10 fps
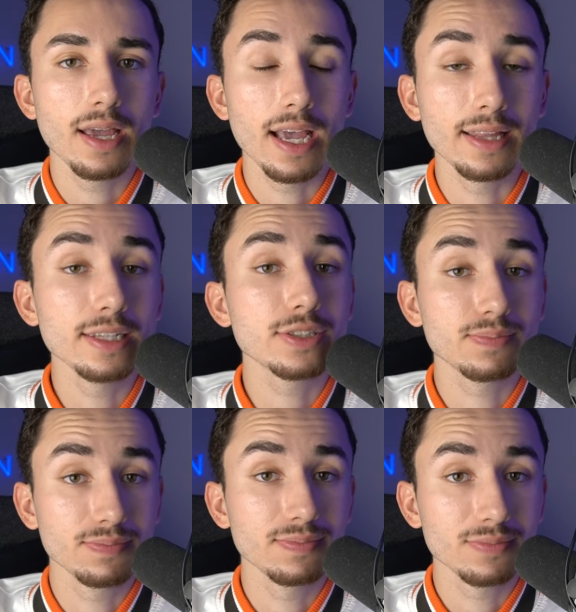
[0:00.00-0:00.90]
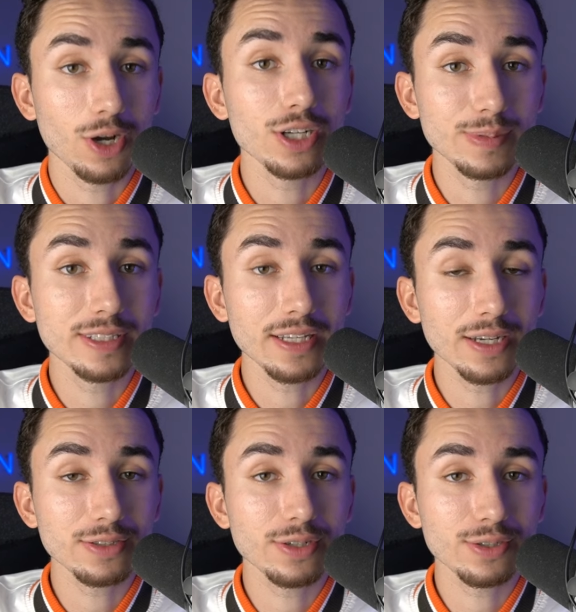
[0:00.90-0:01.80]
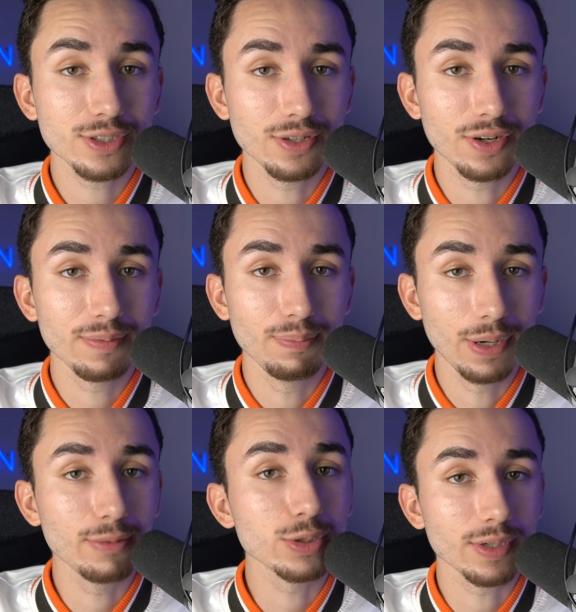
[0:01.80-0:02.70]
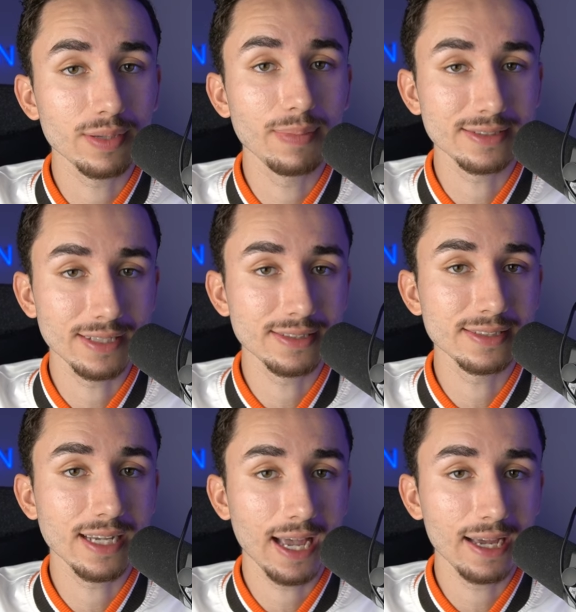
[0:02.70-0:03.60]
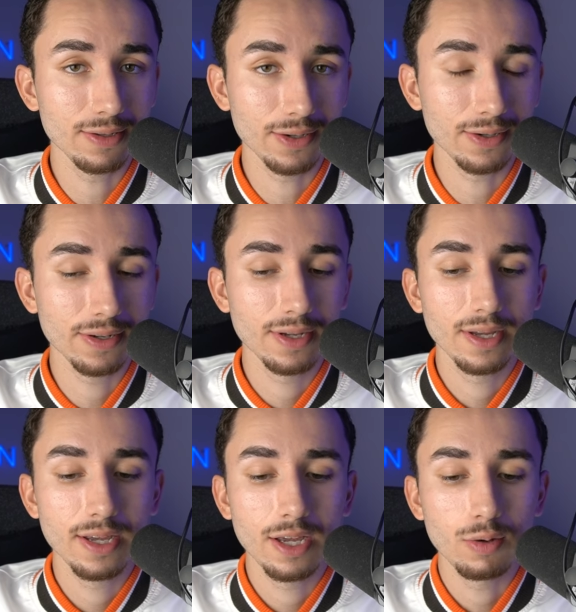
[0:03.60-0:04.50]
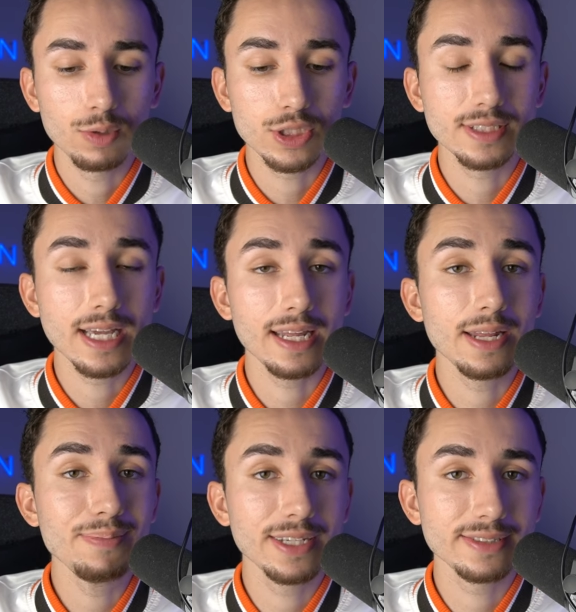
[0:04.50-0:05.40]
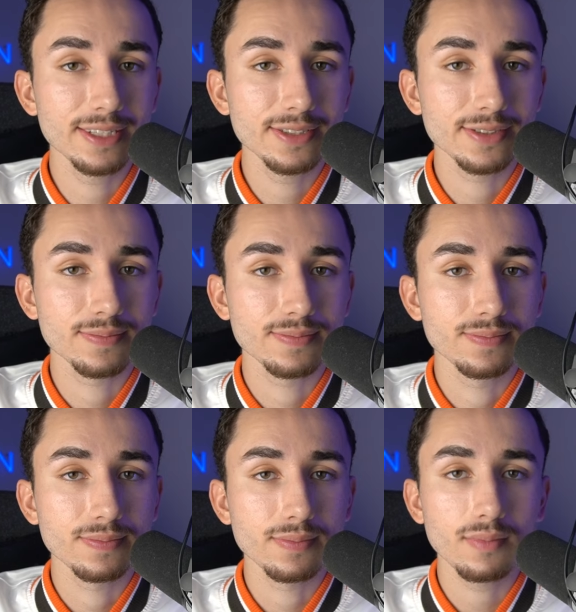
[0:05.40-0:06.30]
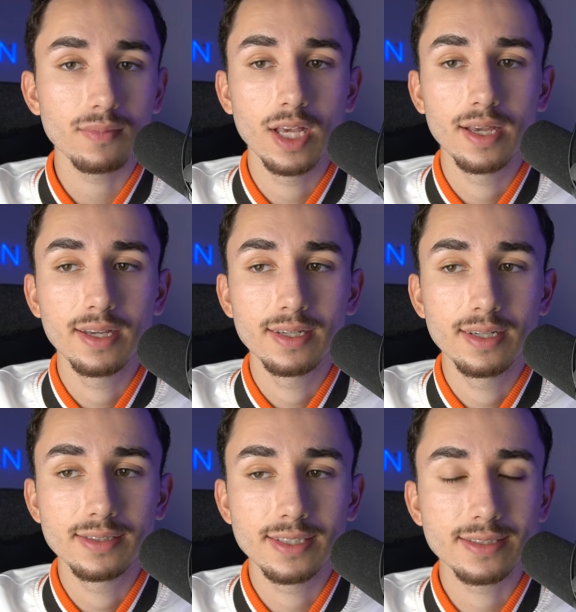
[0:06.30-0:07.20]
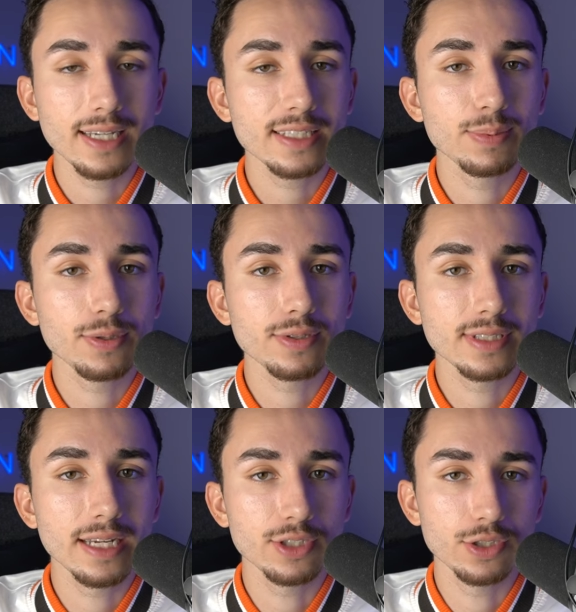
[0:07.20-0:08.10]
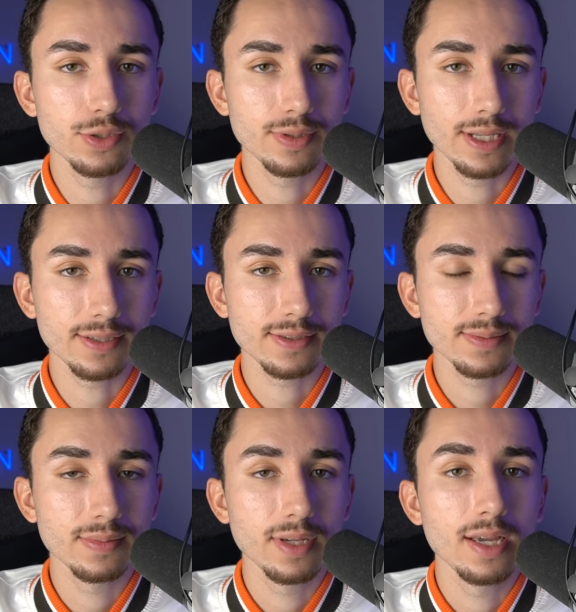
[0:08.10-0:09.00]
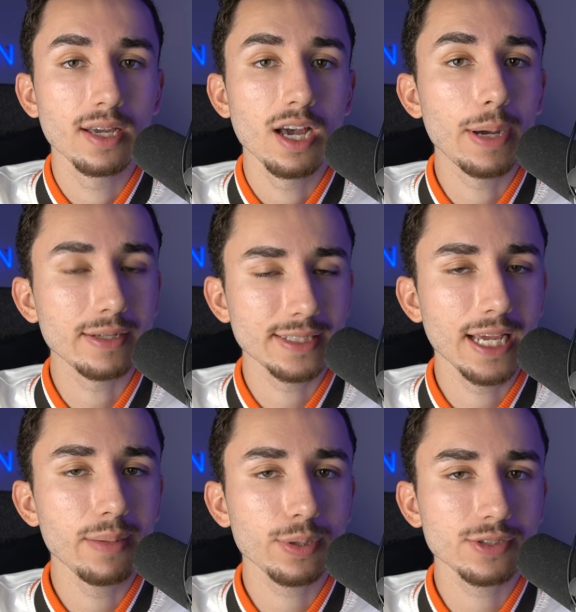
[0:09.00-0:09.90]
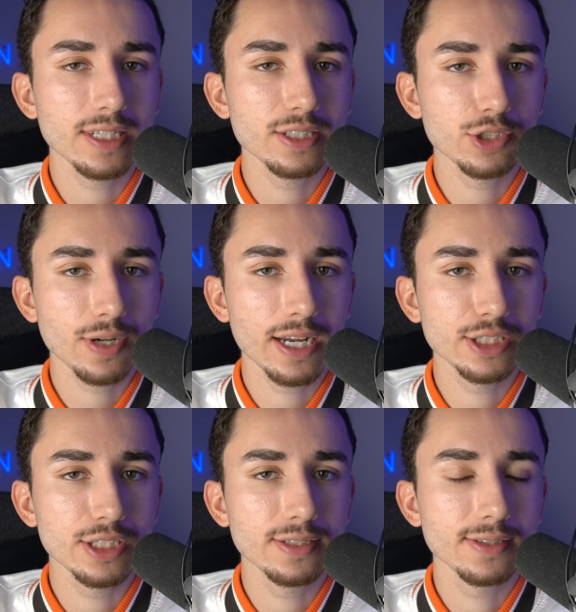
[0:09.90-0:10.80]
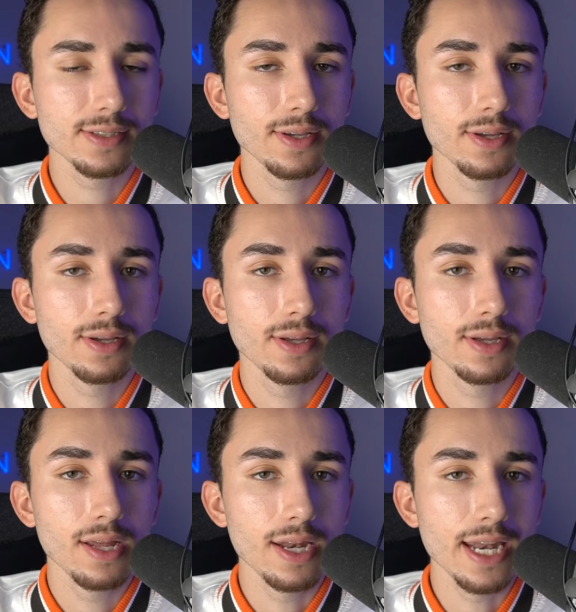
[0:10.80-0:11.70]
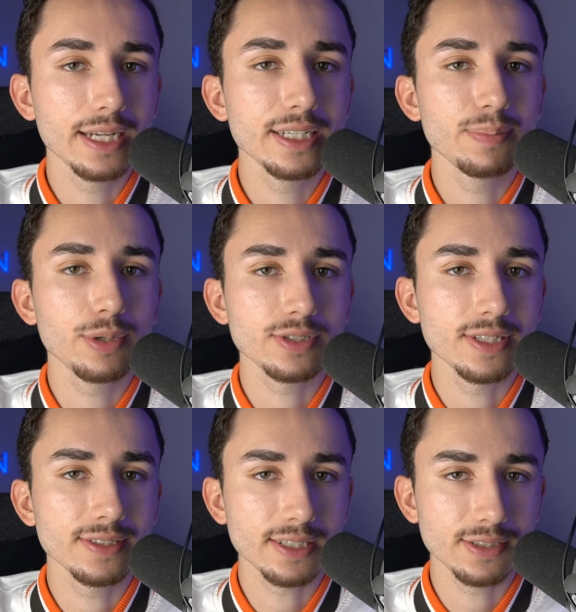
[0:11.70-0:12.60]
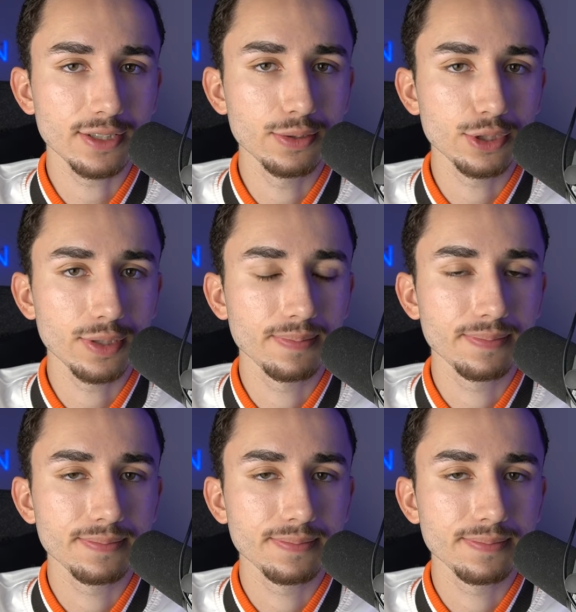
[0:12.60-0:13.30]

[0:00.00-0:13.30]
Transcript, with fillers: And this cost me ten thousand dollars to learn, but it was one of the best lessons I had learned, which is that in business, success boils down to two things. About ten percent is strategies, ninety percent is execution.